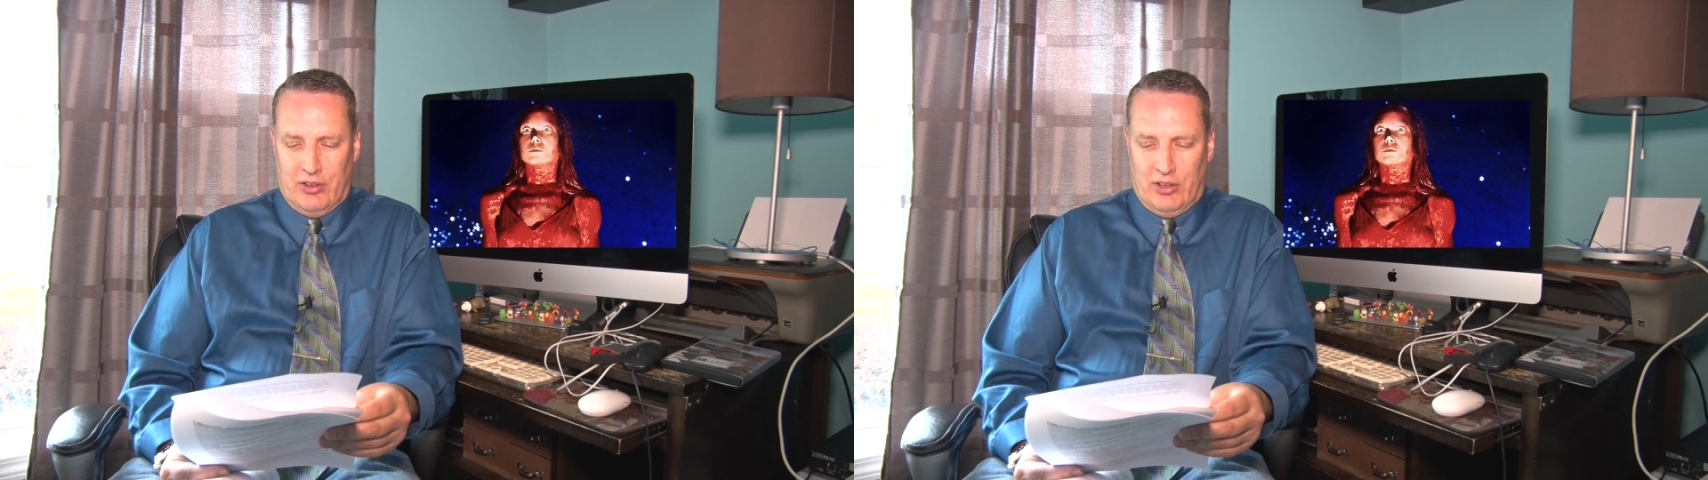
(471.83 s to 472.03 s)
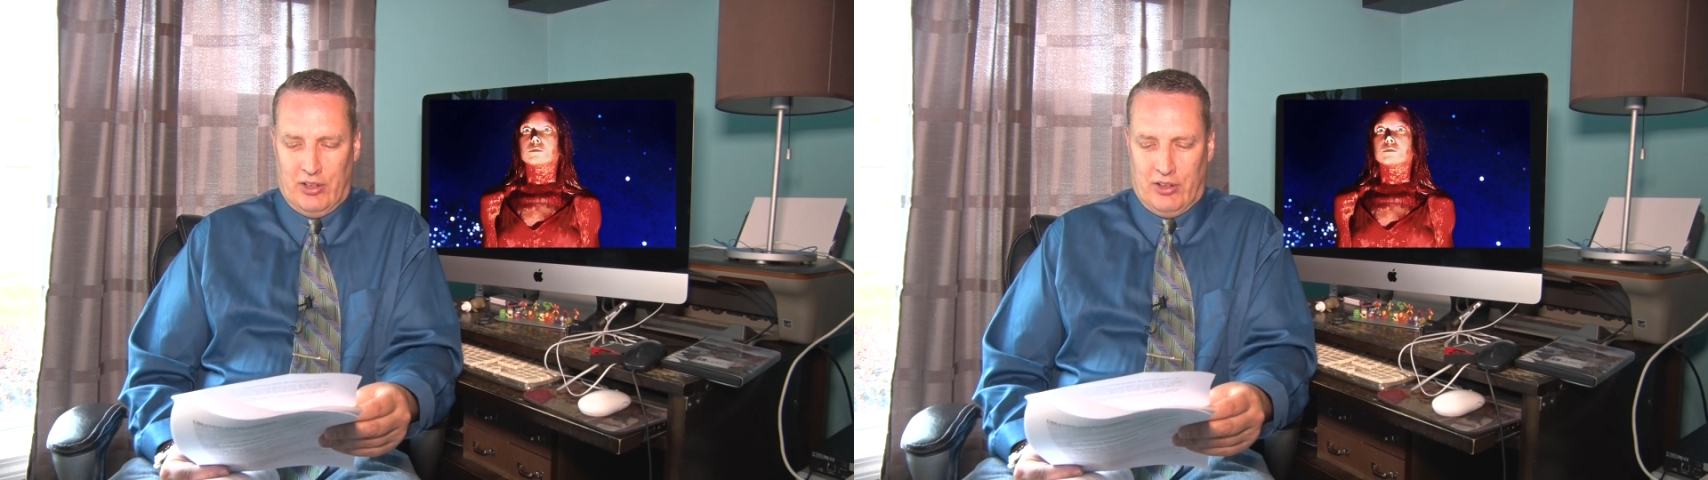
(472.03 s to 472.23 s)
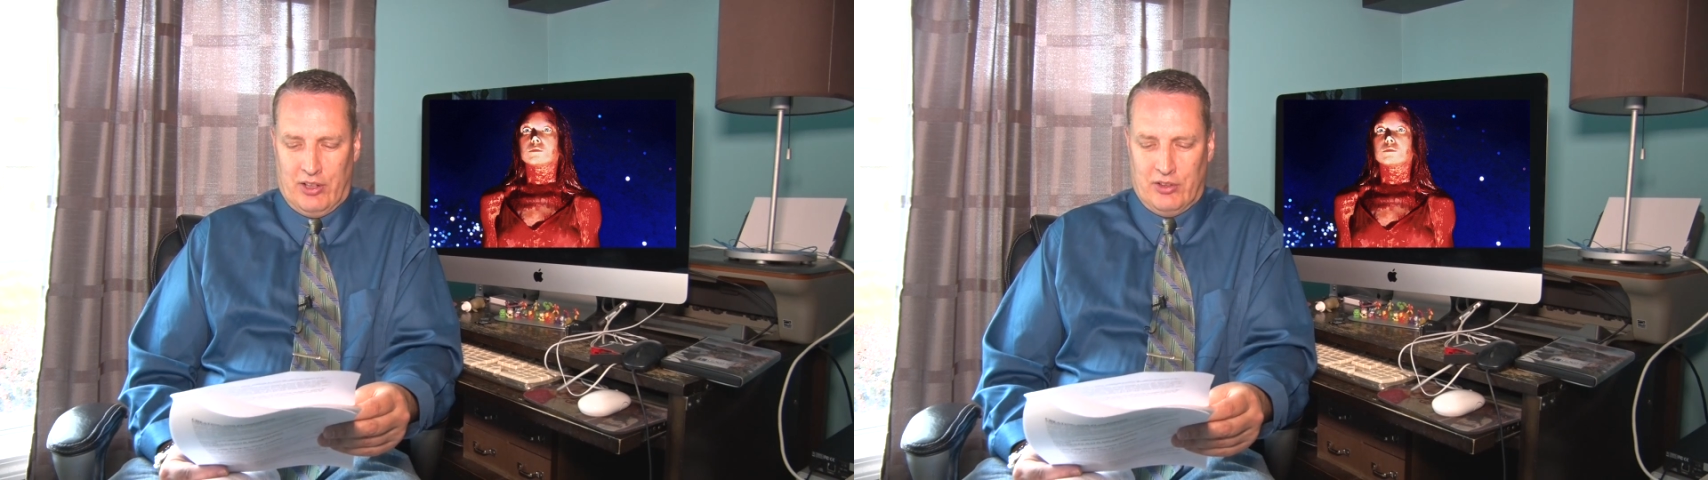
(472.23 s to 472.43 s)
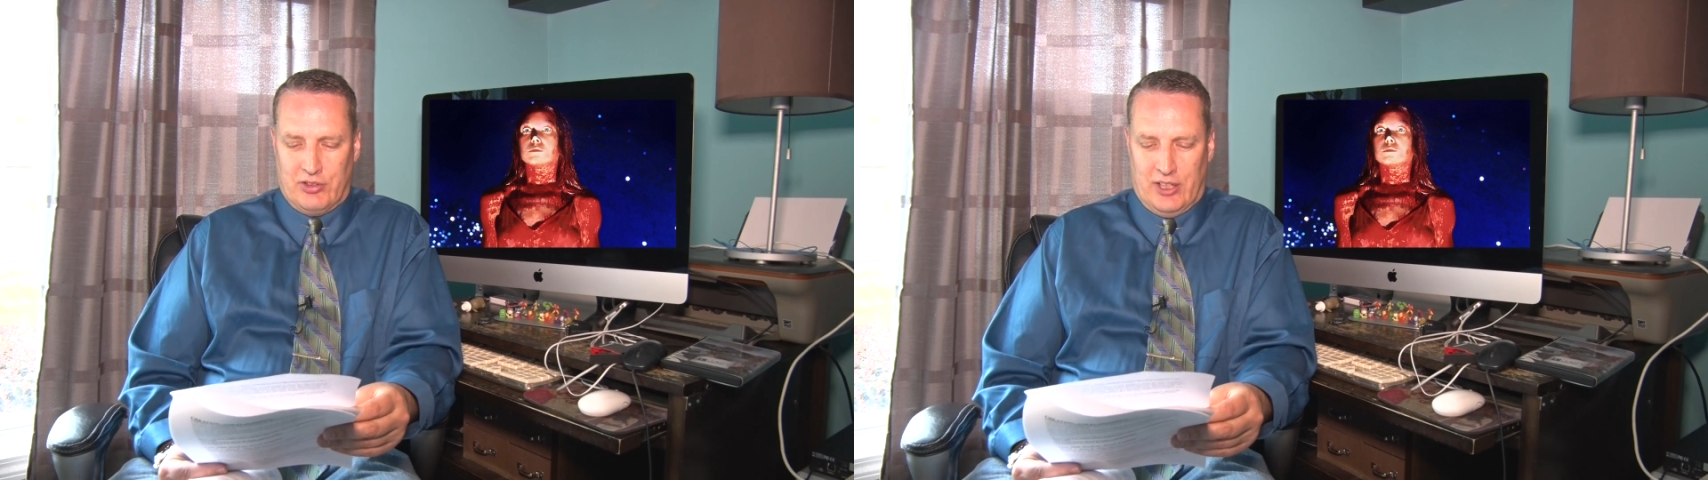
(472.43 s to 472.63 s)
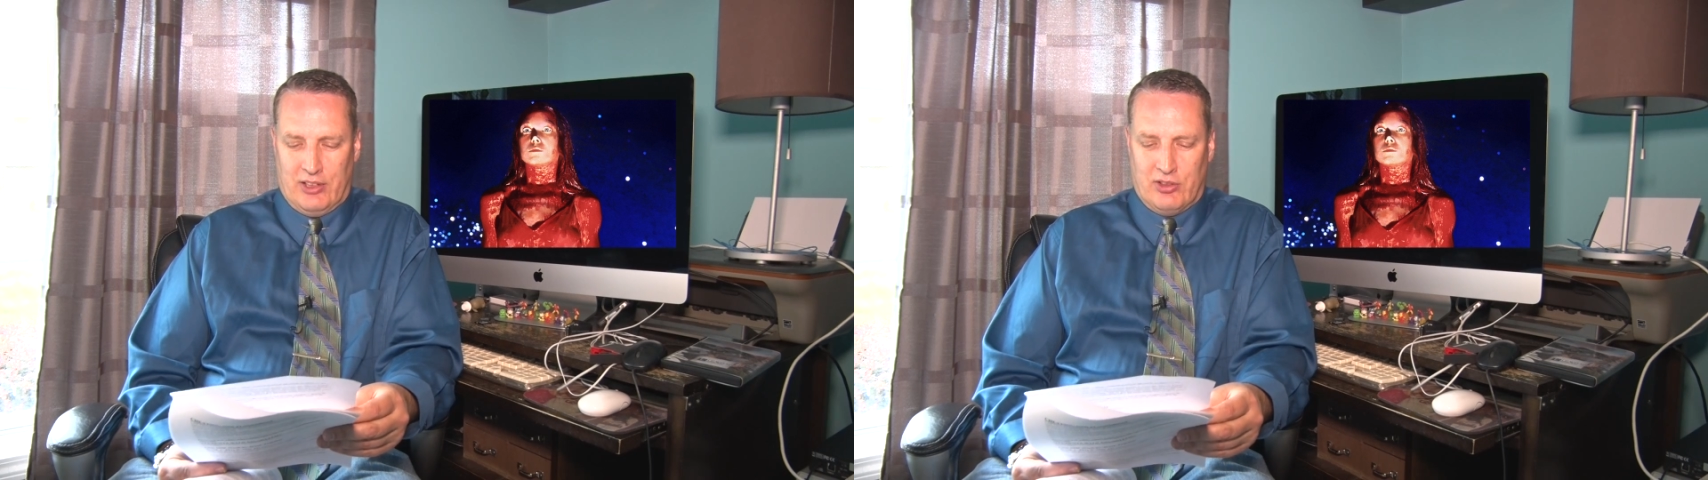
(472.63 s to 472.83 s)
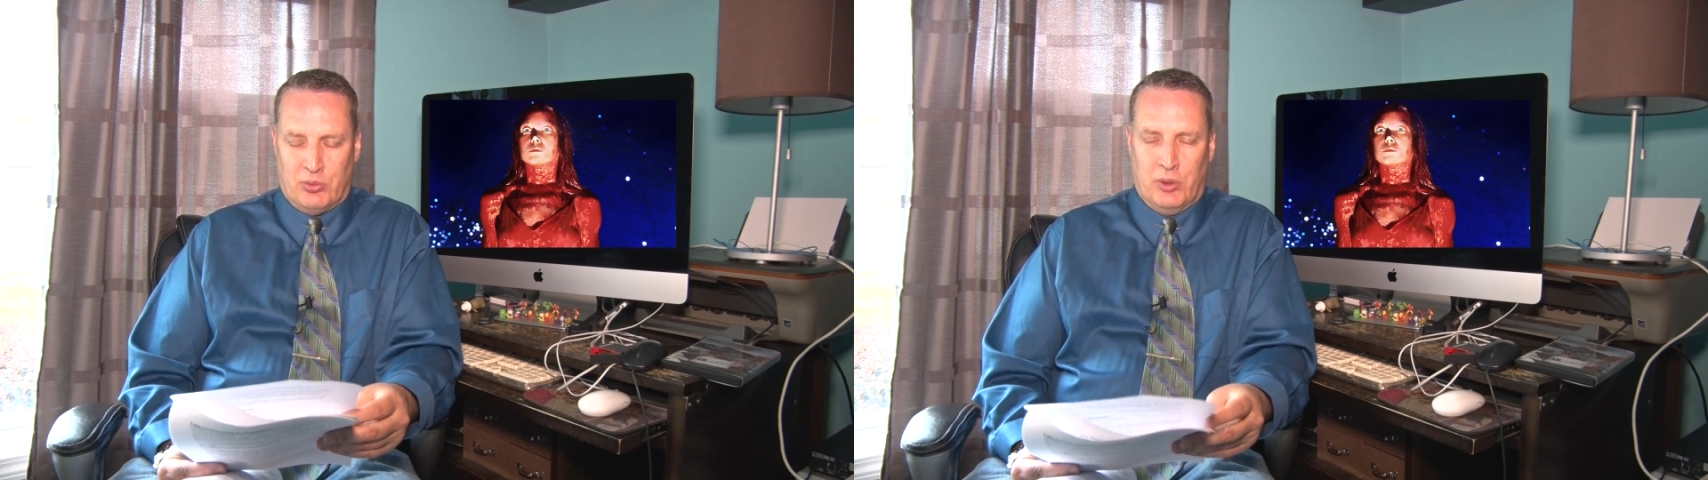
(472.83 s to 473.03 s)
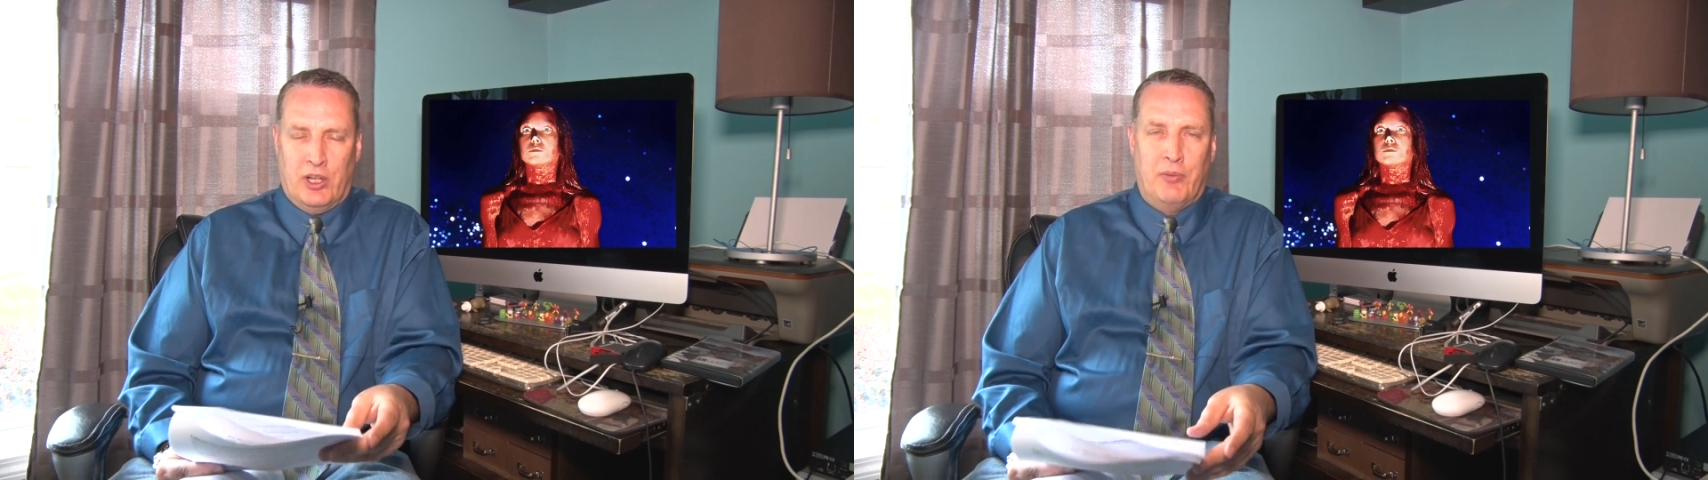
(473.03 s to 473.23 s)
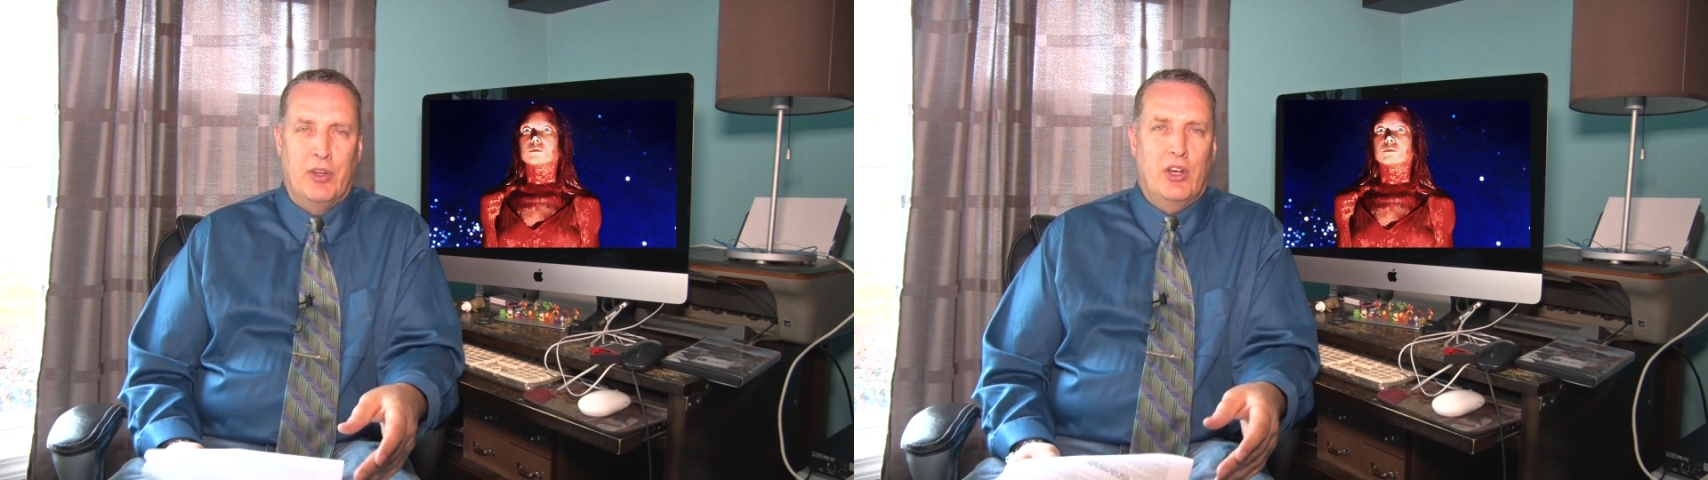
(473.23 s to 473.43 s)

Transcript: go to those sites as well.